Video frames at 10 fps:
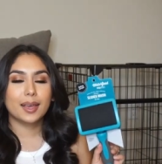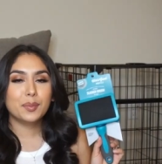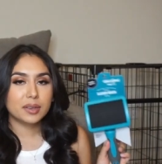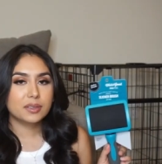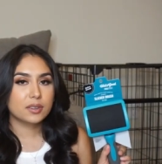
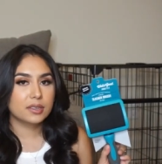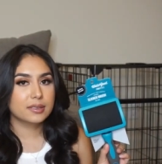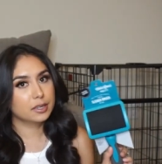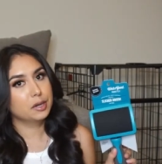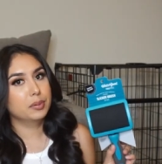And we also got a
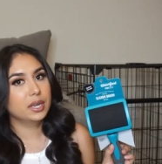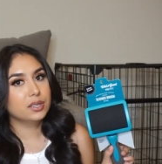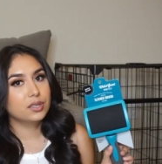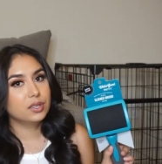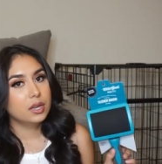slicker
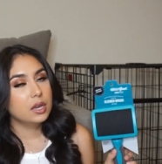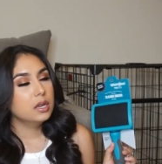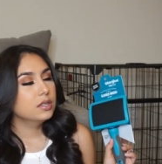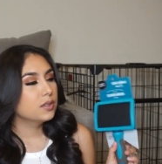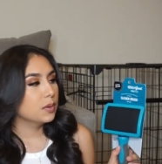brush.
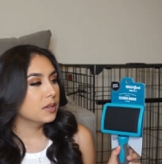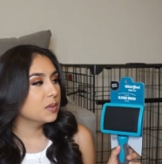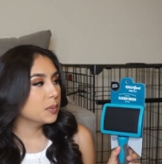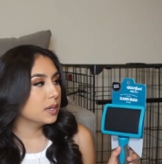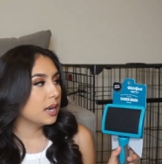So
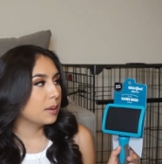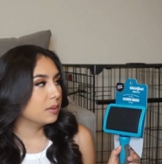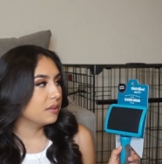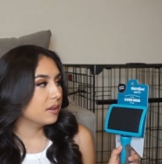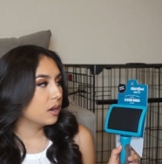this one I
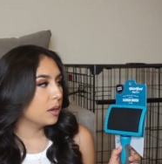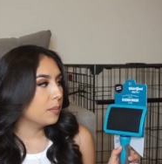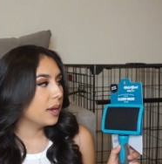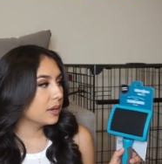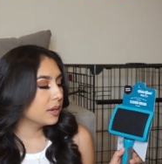believe I got
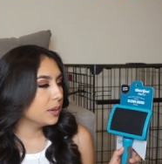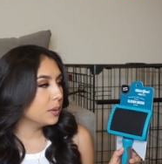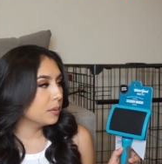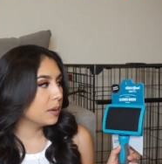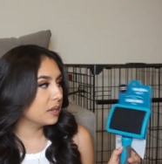at
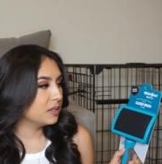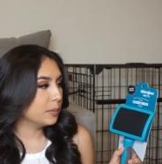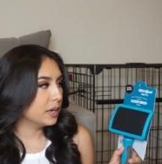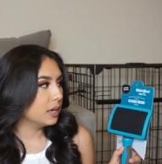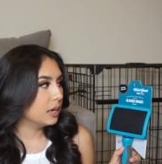Petco or
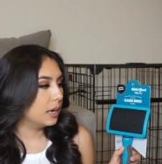PetSmart.